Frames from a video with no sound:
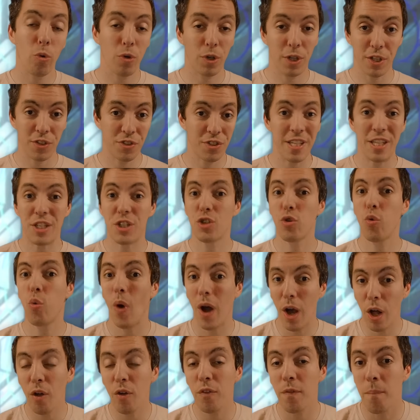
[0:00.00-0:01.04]
going to see
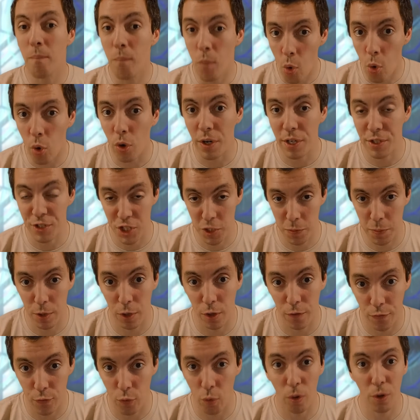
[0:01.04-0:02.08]
12 more in
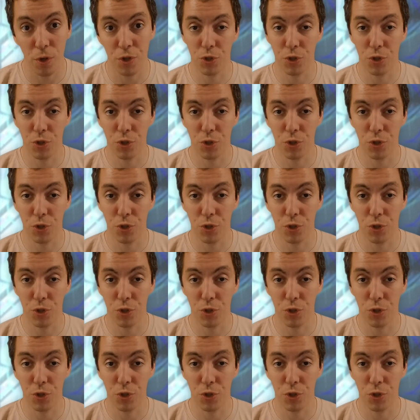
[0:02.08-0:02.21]
Spiritforged,